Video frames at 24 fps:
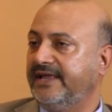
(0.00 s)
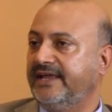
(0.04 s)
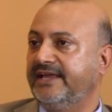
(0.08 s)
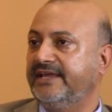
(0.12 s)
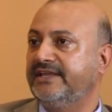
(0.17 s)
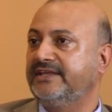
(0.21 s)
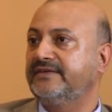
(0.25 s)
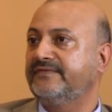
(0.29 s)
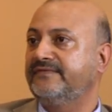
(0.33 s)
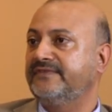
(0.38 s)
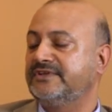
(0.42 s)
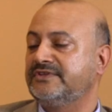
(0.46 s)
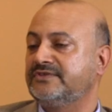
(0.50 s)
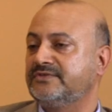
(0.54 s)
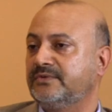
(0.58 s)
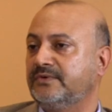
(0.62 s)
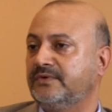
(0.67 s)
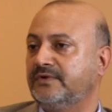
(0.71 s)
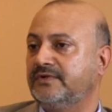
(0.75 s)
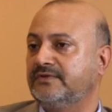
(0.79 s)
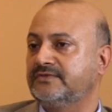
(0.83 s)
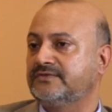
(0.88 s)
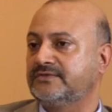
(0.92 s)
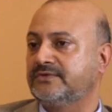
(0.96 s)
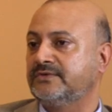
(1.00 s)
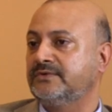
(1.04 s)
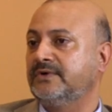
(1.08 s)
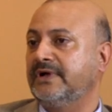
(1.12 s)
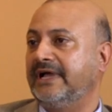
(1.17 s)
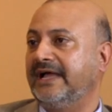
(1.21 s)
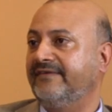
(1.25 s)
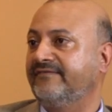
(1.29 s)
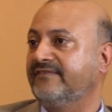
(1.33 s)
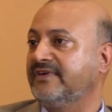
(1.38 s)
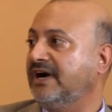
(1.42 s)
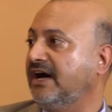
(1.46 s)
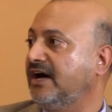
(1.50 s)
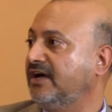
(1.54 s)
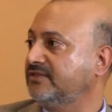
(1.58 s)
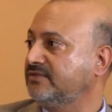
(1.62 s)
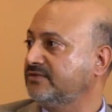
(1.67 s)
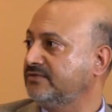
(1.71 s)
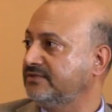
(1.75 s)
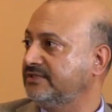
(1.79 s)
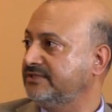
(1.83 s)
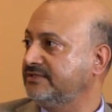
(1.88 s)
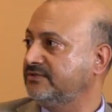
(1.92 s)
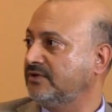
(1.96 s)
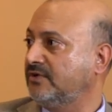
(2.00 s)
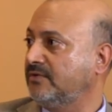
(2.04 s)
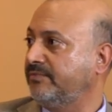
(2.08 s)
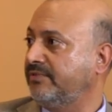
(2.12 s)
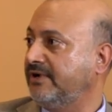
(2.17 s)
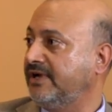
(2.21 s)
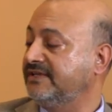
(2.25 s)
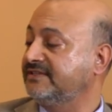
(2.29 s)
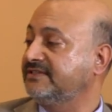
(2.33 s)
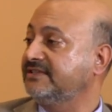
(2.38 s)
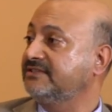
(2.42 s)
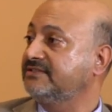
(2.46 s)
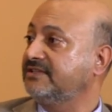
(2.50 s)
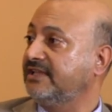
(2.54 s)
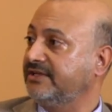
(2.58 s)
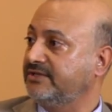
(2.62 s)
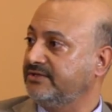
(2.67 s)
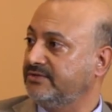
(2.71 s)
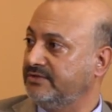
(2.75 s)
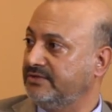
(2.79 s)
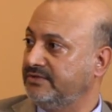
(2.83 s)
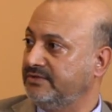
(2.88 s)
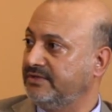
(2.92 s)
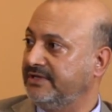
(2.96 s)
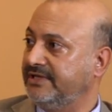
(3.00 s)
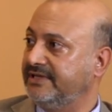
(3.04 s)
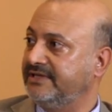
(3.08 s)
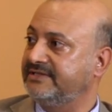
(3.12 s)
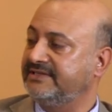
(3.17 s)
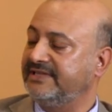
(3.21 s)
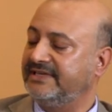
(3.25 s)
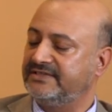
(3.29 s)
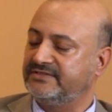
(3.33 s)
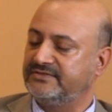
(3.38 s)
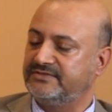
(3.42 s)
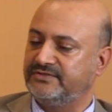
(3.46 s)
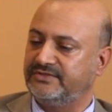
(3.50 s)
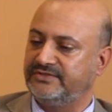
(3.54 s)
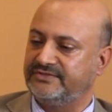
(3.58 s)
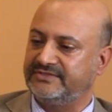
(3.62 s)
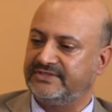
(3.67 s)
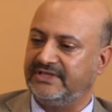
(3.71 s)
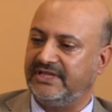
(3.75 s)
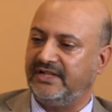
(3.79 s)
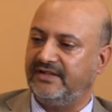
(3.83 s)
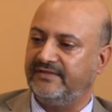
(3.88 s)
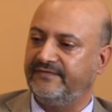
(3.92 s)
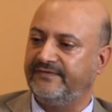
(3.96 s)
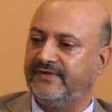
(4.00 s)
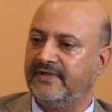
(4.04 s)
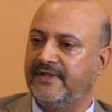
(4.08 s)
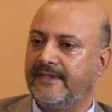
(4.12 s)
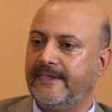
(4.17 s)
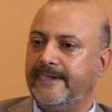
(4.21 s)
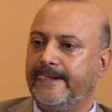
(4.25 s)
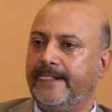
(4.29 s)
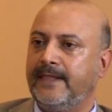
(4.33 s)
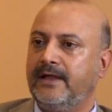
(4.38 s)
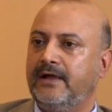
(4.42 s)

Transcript: individuals who have gone through this whole process, like mm-hmm. you, you, can attest to yourself, mm-hmm.